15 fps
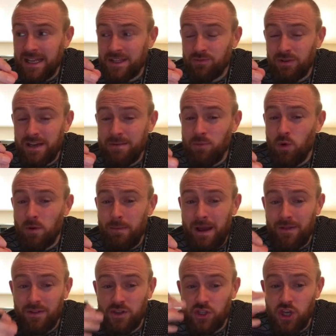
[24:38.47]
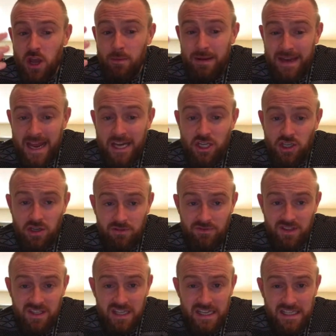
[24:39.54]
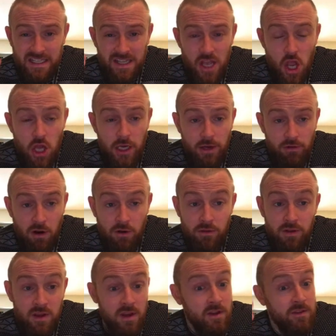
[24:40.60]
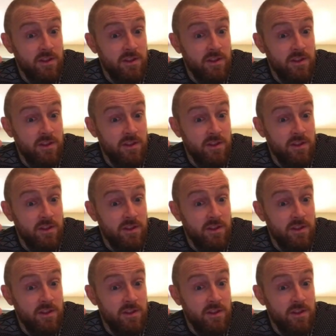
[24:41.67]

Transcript: it's really more about the germination of the seeds in the early growth